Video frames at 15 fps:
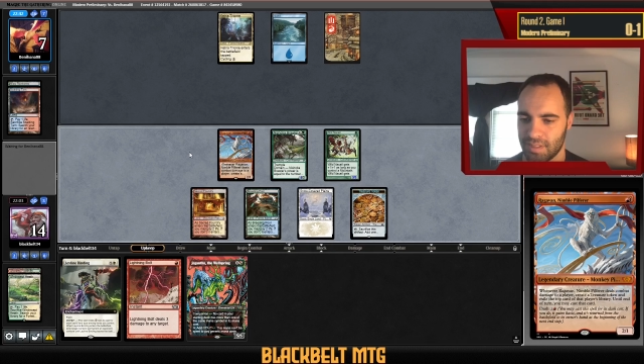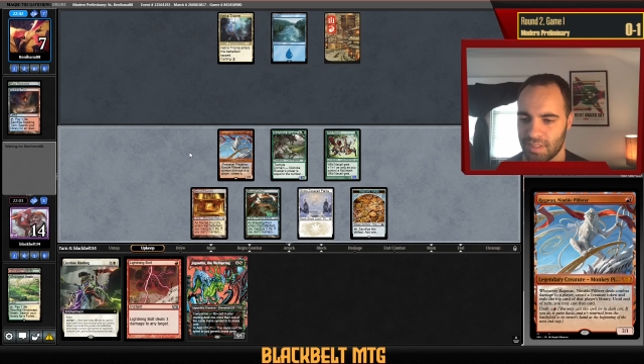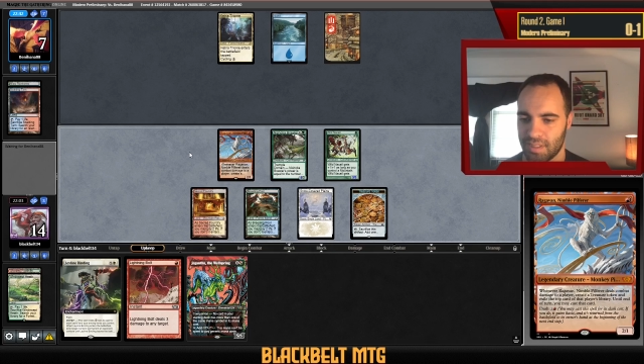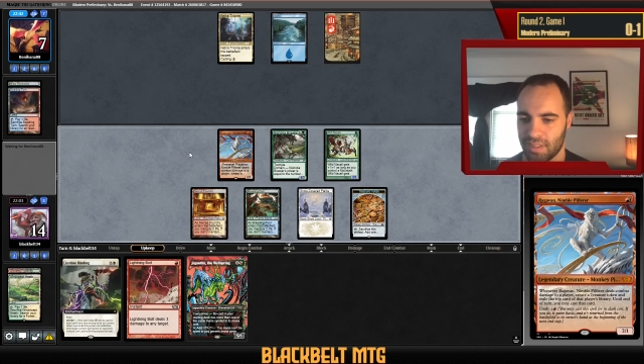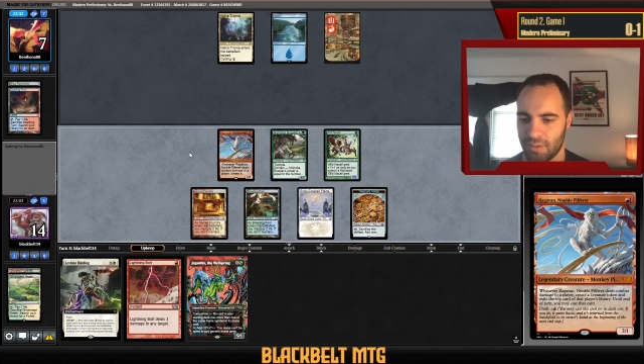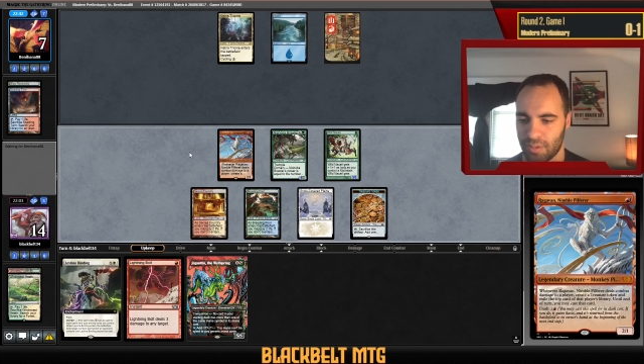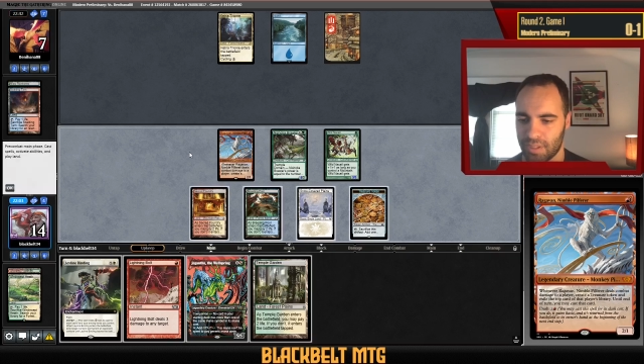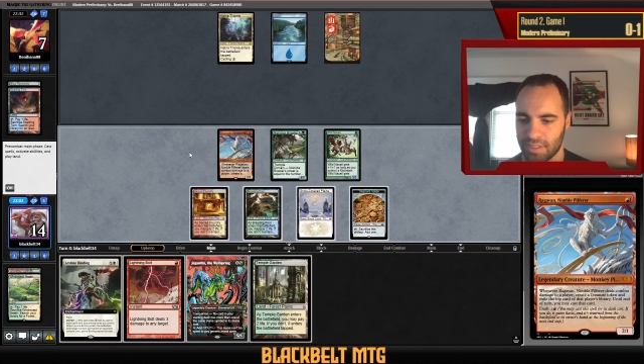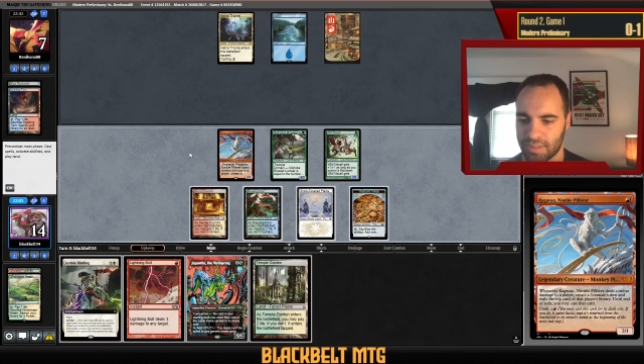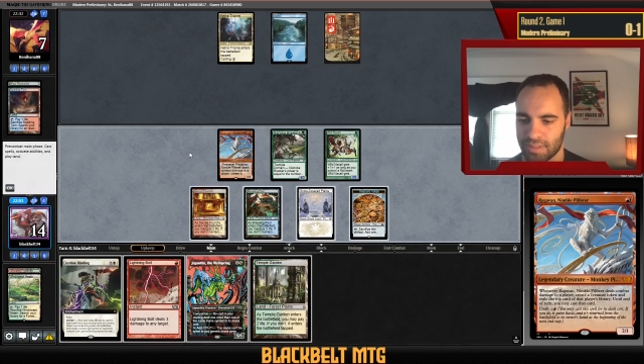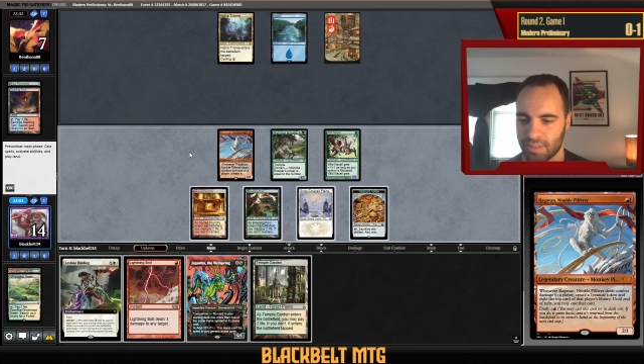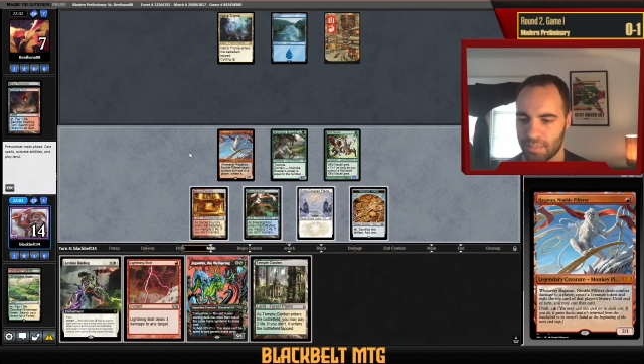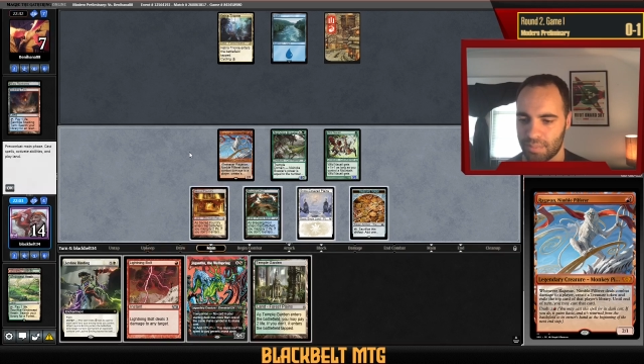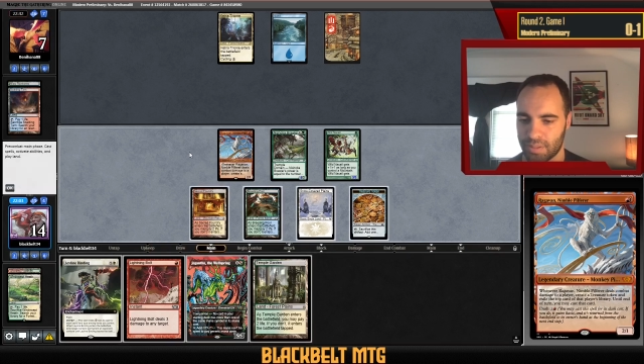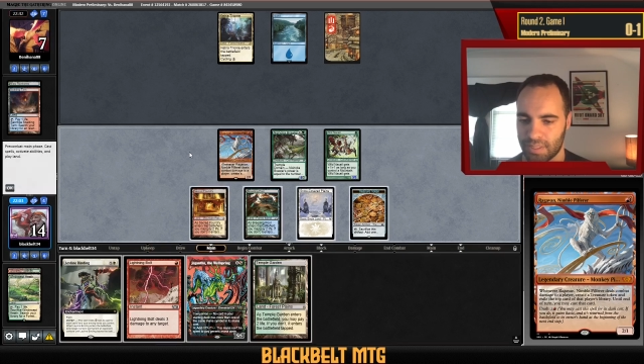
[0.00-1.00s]
I would like
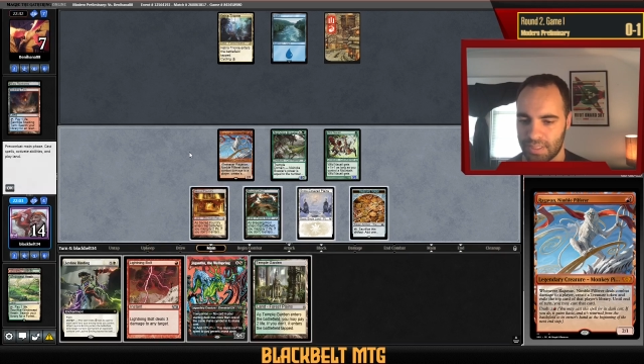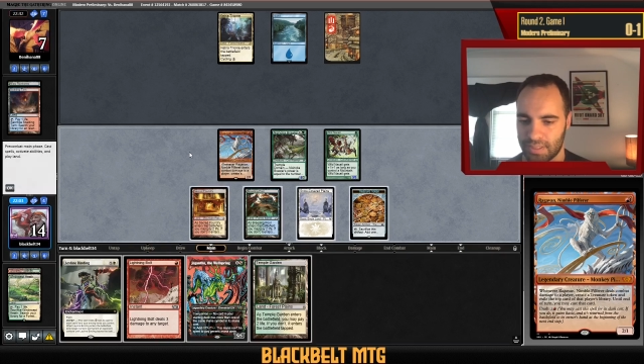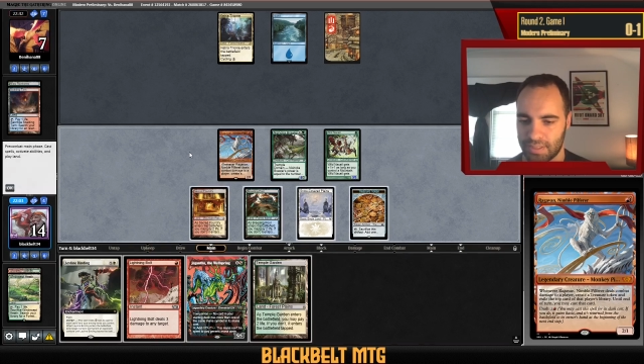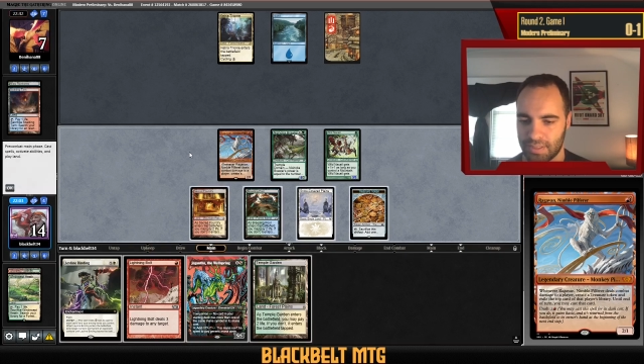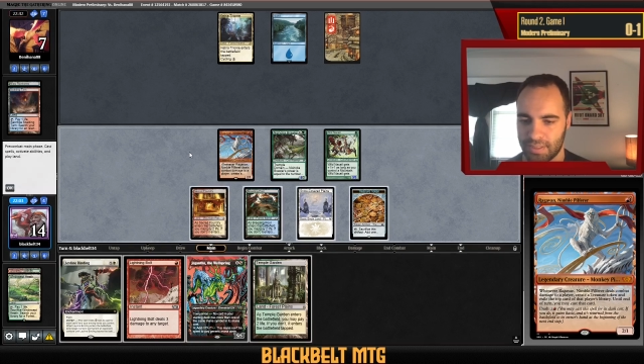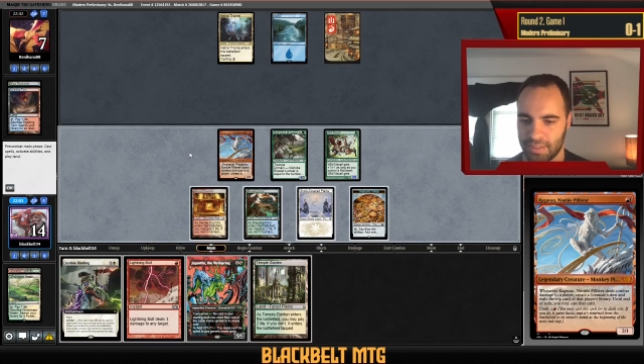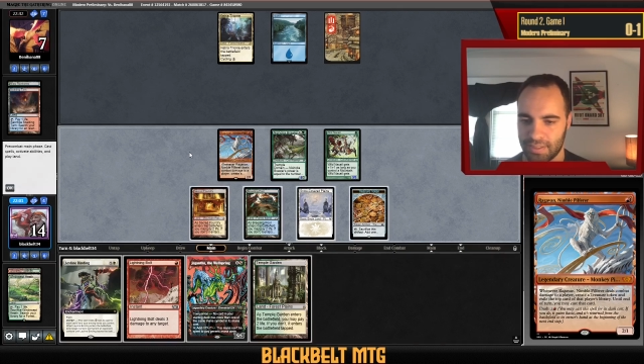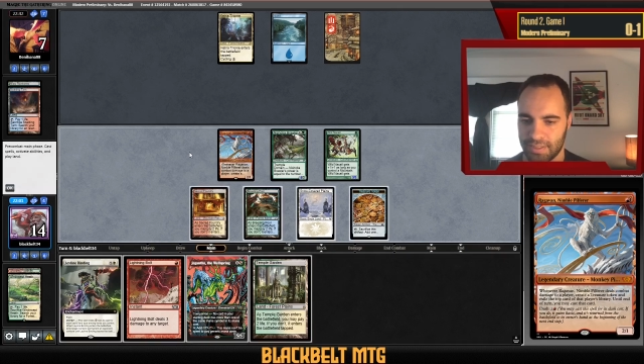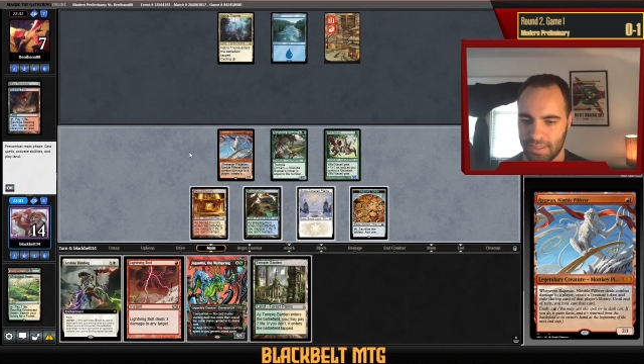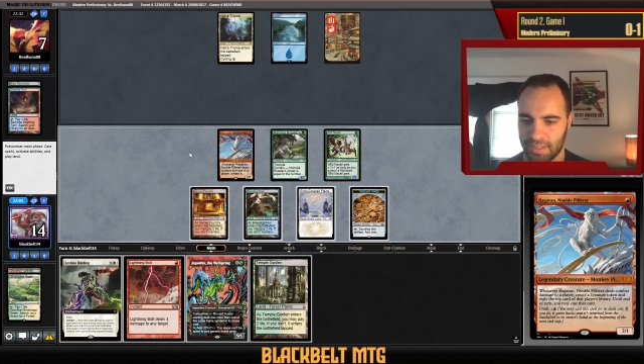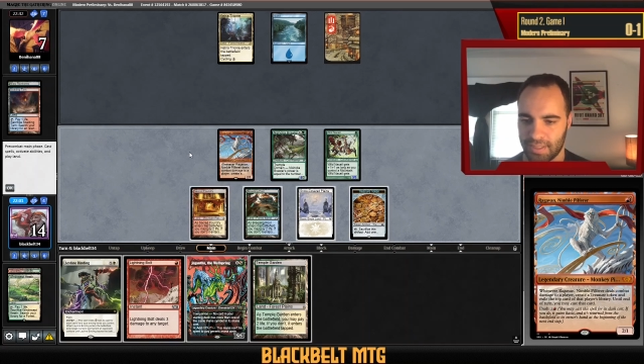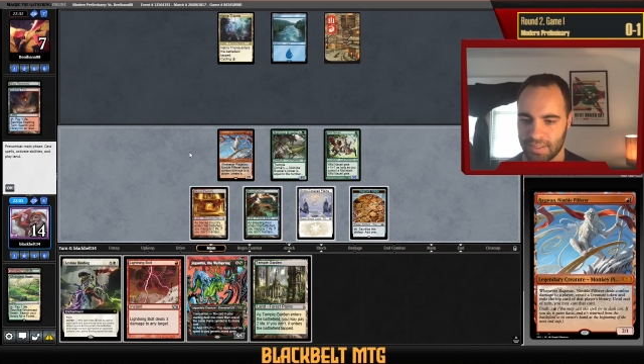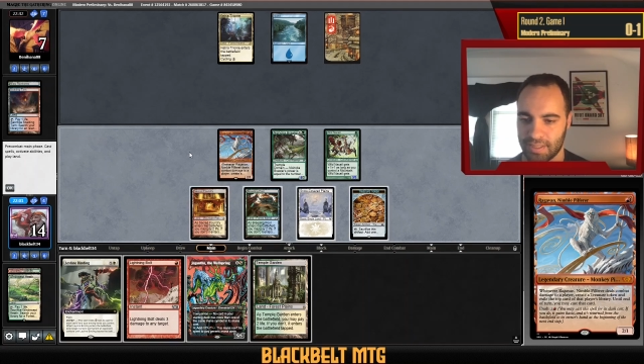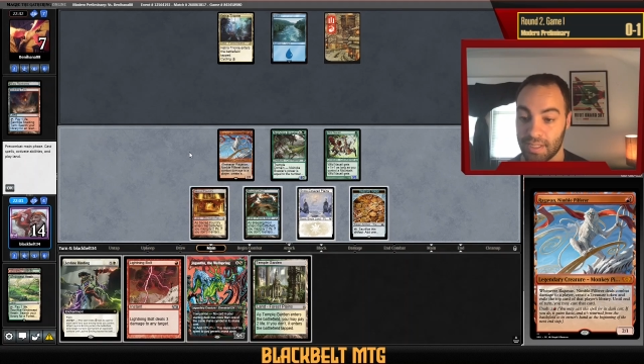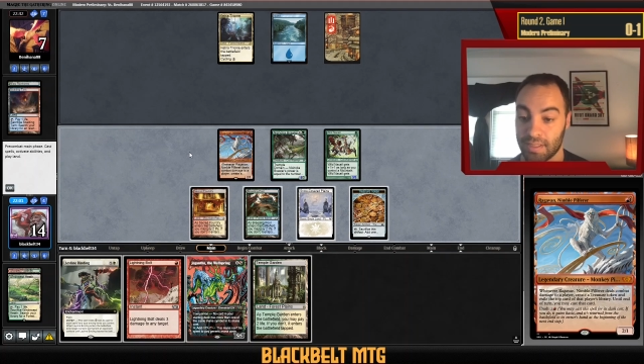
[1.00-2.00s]
stub, please. That
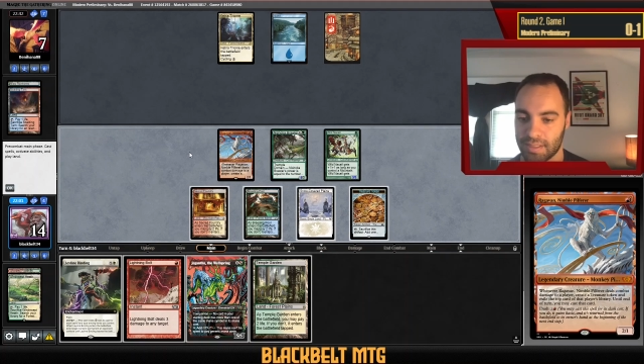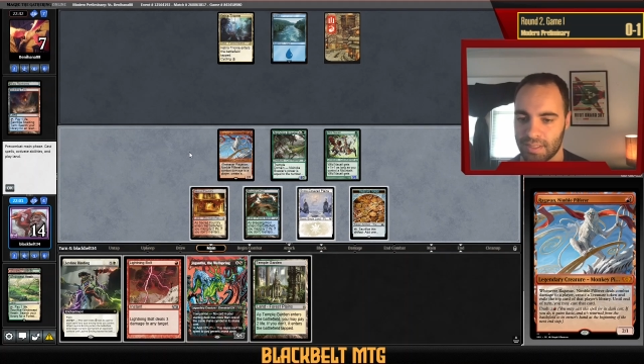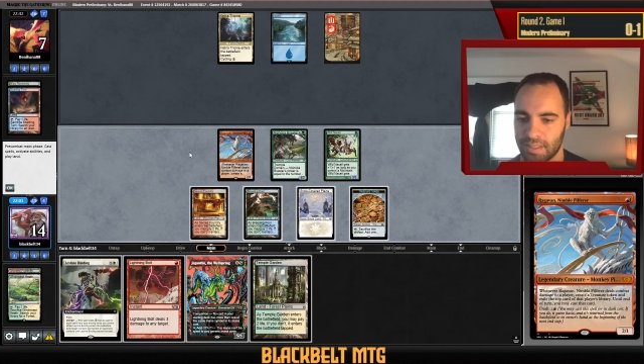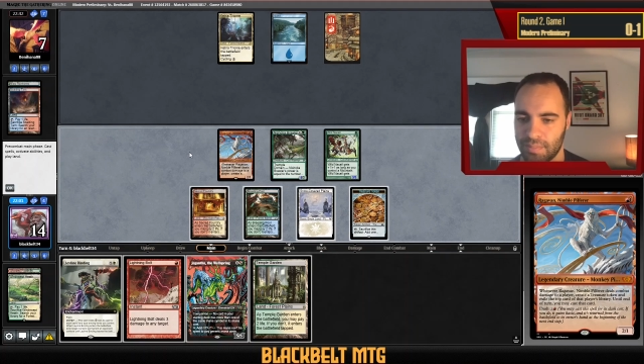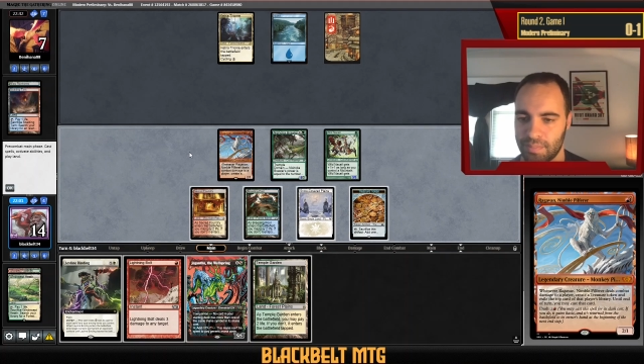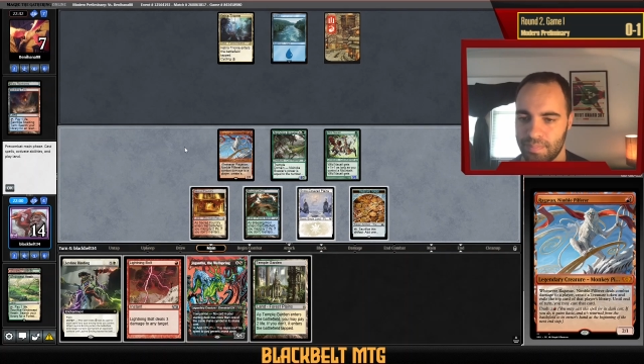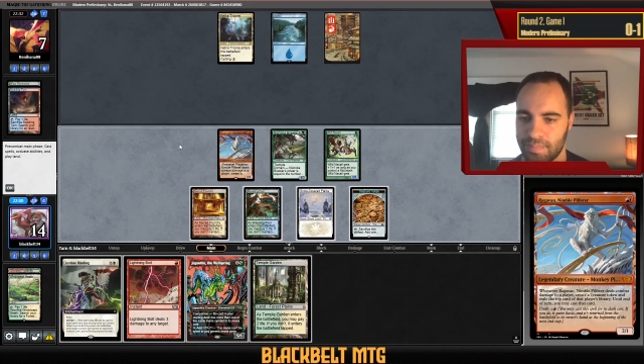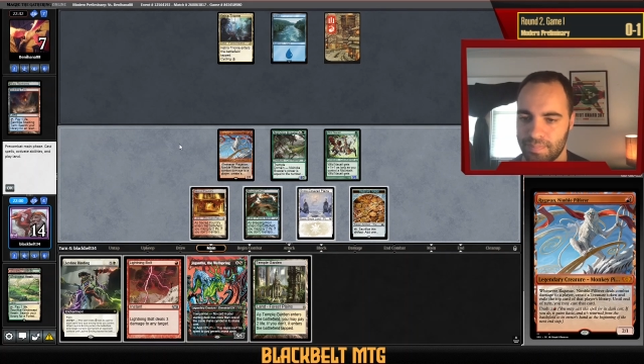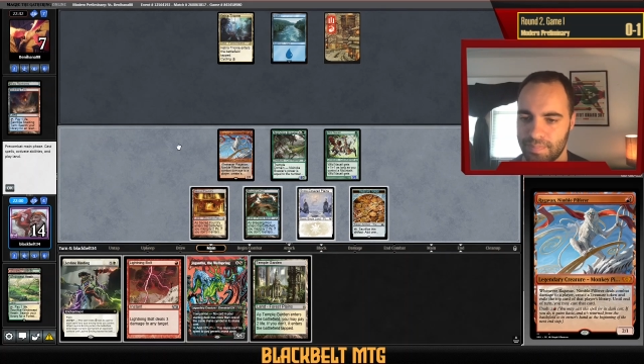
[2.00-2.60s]
is not a stub.